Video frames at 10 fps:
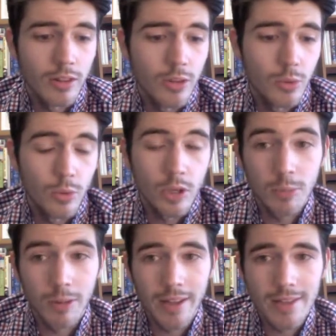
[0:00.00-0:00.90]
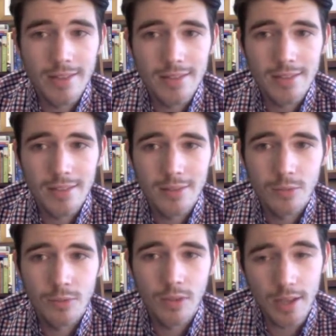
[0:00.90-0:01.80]
the workplace
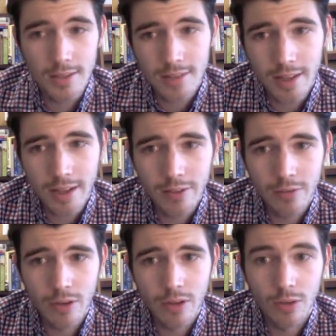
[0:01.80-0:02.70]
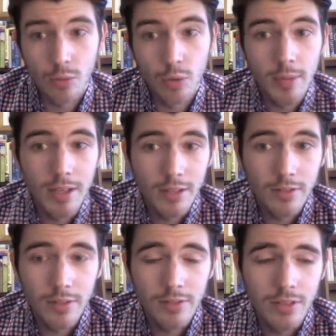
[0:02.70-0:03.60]
is like for a woman in the
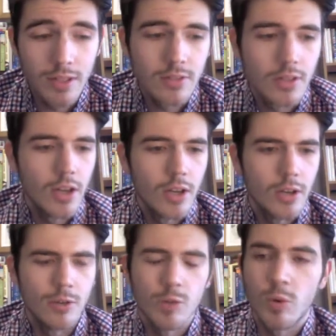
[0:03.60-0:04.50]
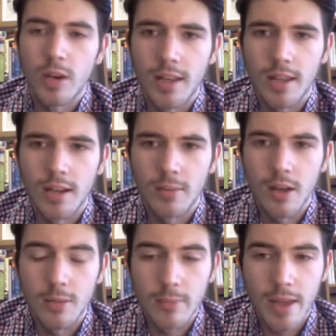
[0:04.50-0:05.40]
50s who's working at
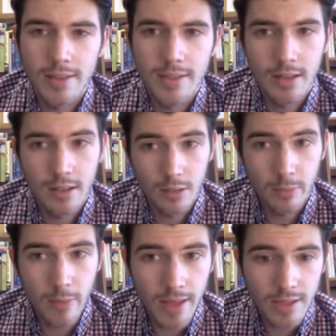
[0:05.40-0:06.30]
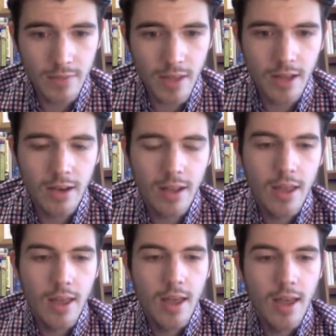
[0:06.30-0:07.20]
a magazine and the demands of that,
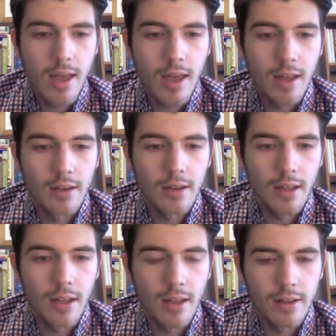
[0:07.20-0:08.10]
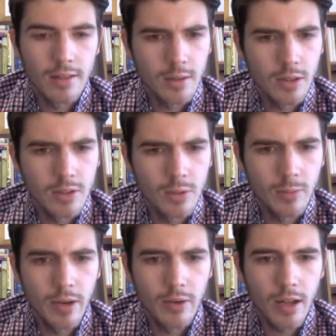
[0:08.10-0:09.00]
and it's also
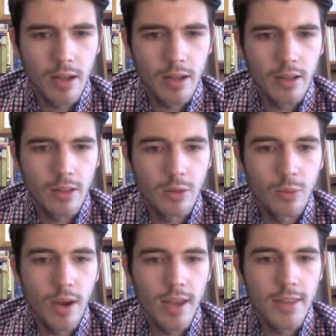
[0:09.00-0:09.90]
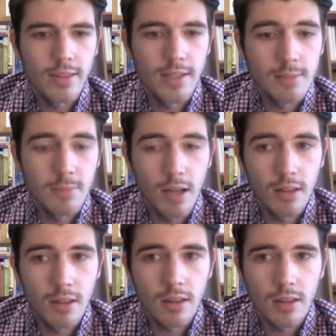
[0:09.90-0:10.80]
about the way that this
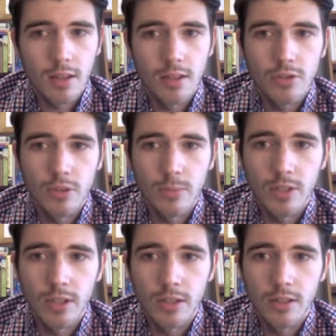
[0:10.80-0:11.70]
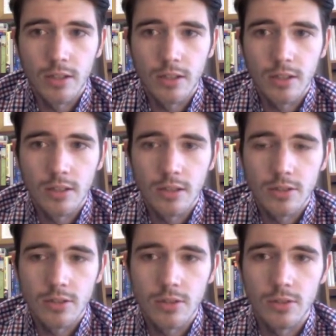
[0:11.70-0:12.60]
month contributed
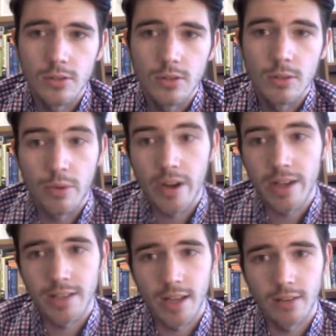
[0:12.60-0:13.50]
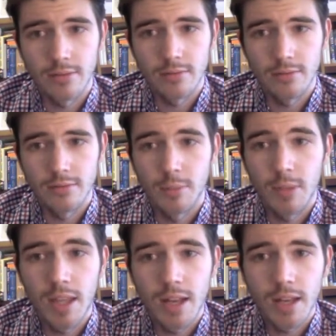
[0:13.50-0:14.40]
to the breakdown, the
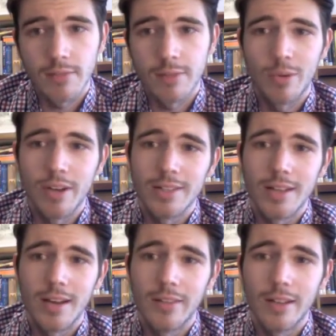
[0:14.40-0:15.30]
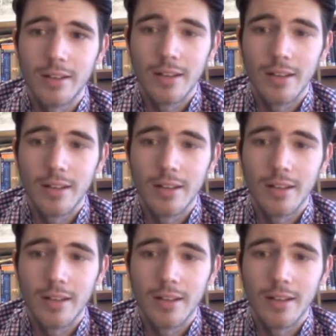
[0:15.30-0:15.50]
beginning of the breakdown that